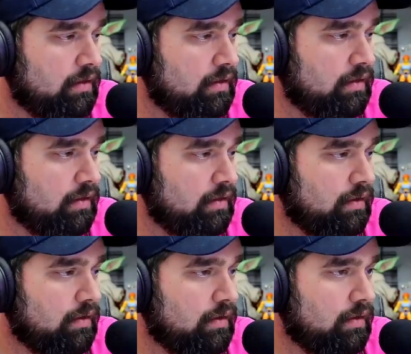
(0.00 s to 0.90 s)
Brings in
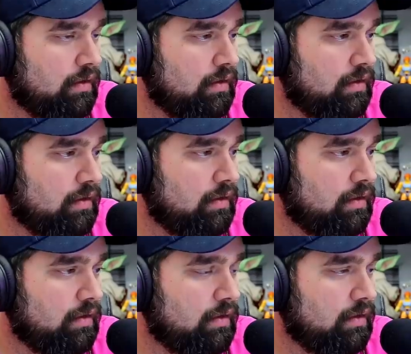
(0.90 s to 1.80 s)
the more money everyone
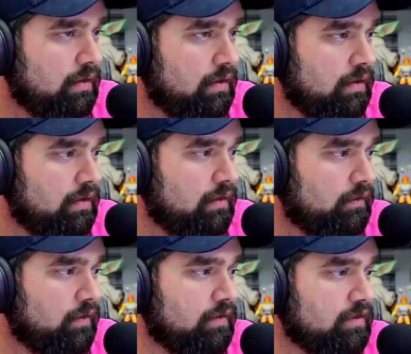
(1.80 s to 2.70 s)
makes.
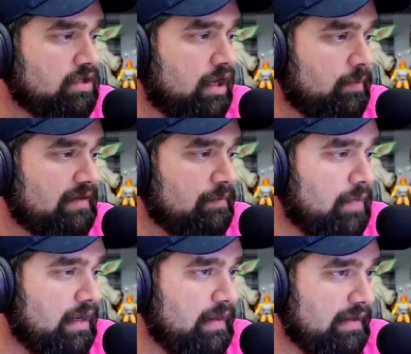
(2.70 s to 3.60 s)
So they're, they're talking about the
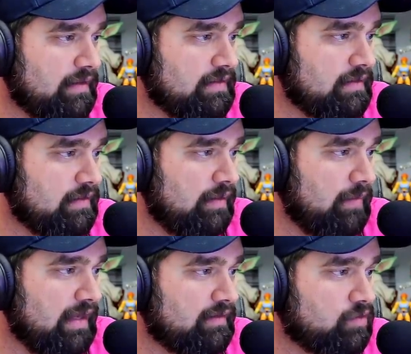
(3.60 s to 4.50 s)
money that this thing
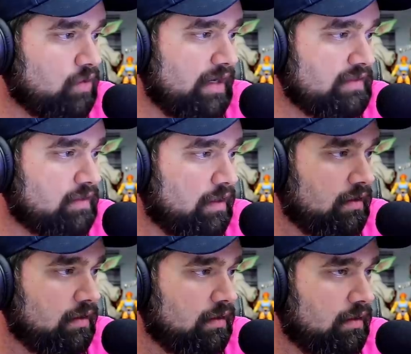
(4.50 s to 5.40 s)
makes in TriStar.
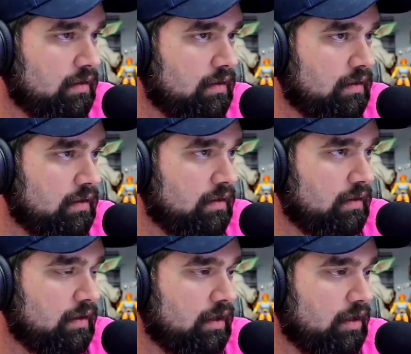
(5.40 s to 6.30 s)

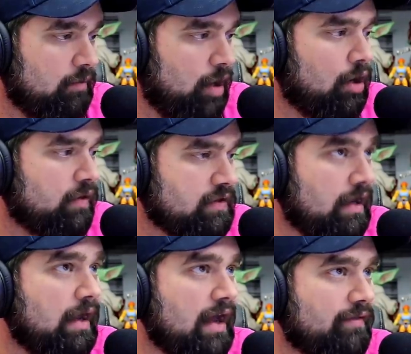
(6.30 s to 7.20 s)
Um, oh no,
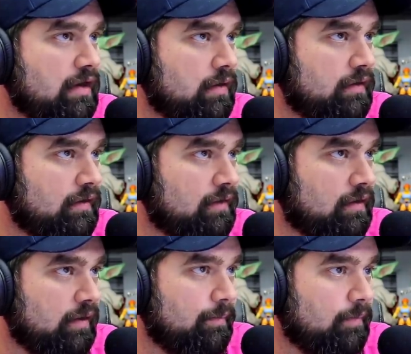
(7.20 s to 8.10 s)
sorry, I have it here. This is the
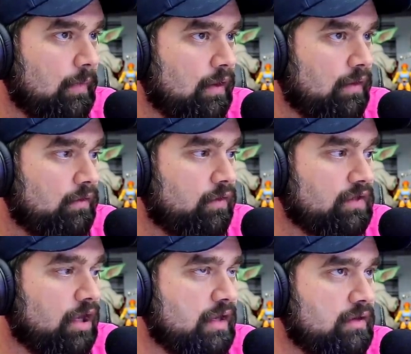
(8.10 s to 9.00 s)
clip. So they're
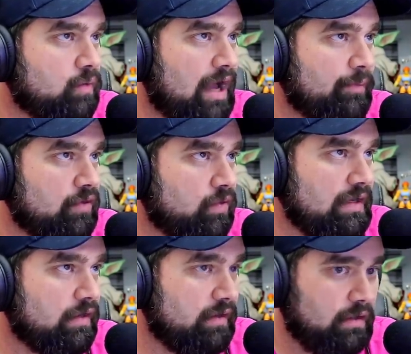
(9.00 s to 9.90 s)
talking to Robin
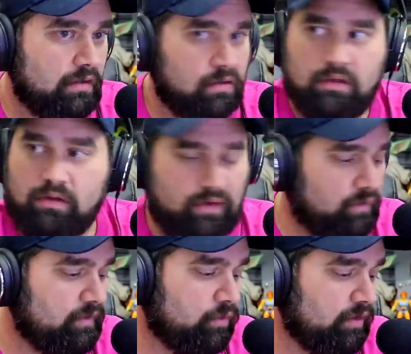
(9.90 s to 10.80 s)
Greenhill here.
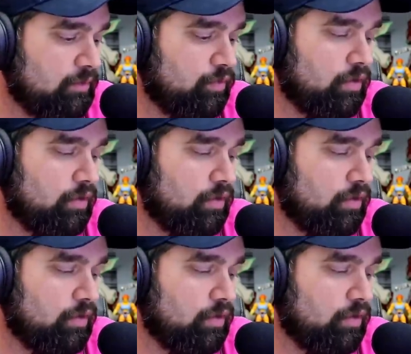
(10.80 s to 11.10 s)
This one's really